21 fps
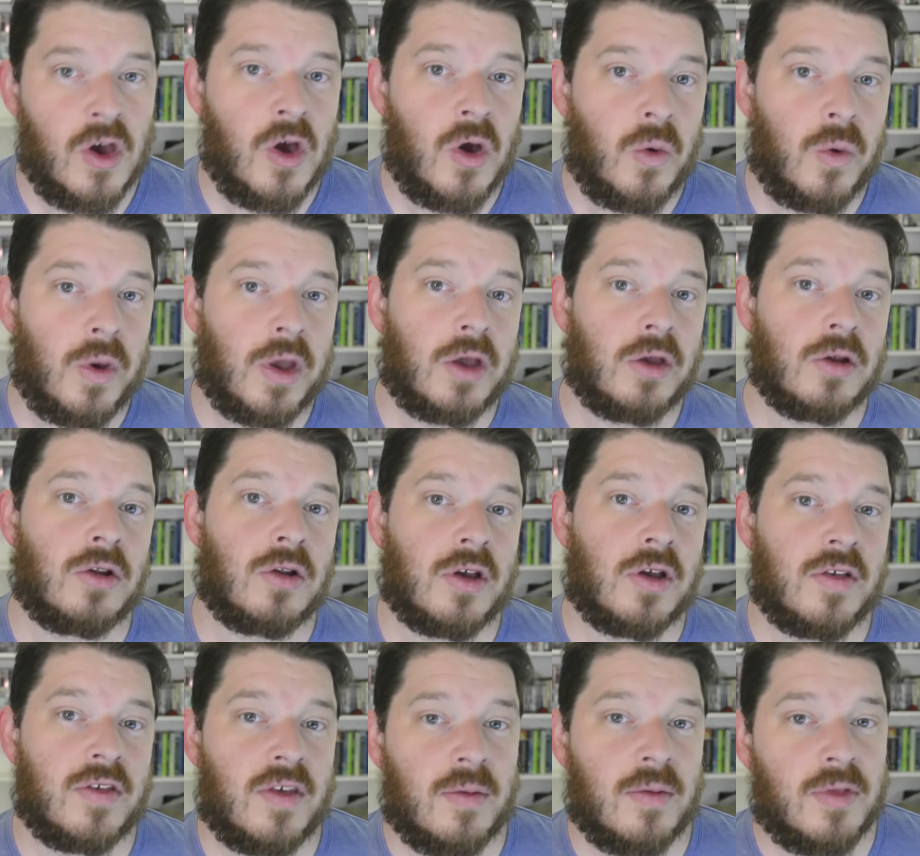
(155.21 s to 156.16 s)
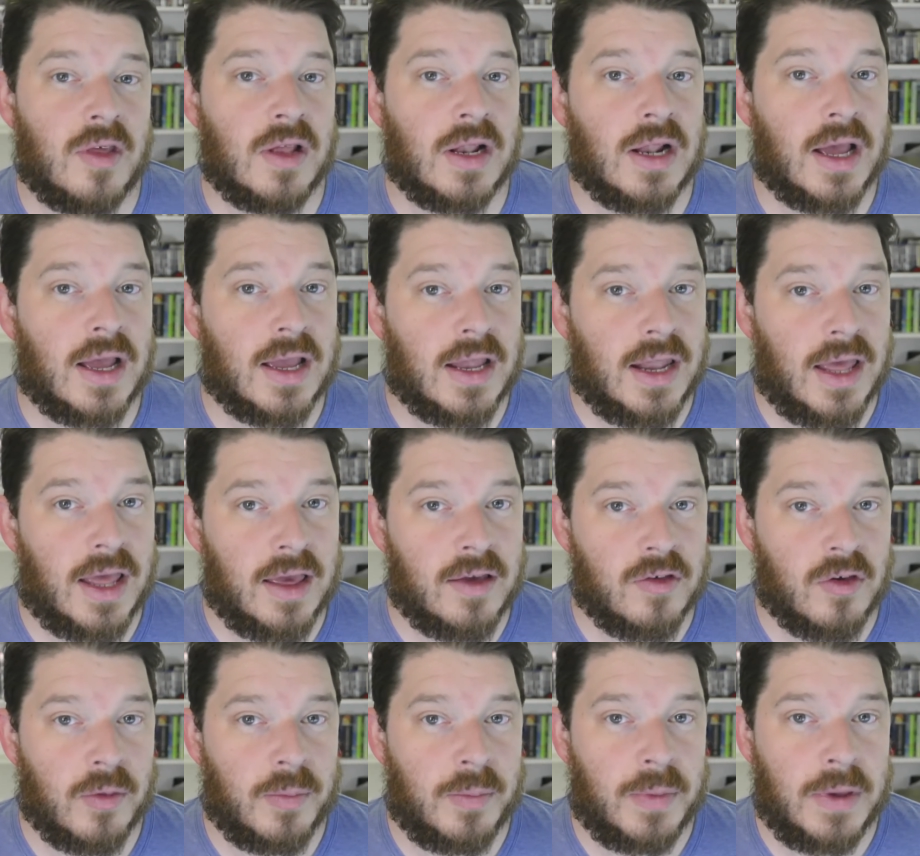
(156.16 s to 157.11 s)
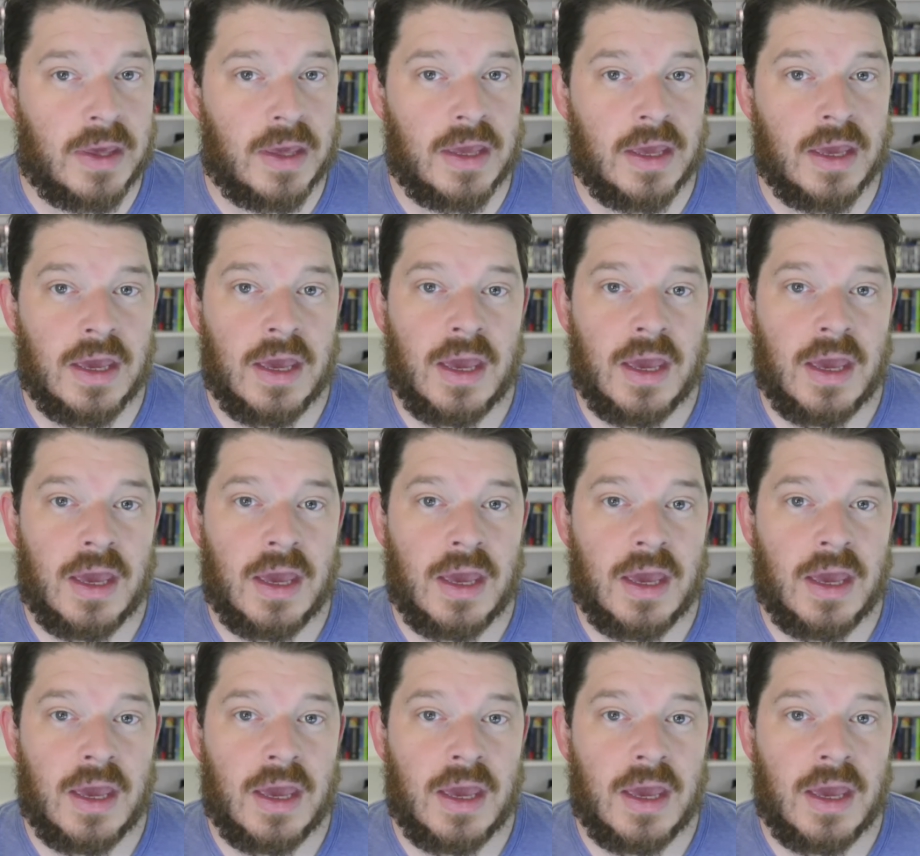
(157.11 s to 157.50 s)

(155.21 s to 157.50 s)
We can look at something like an XRP,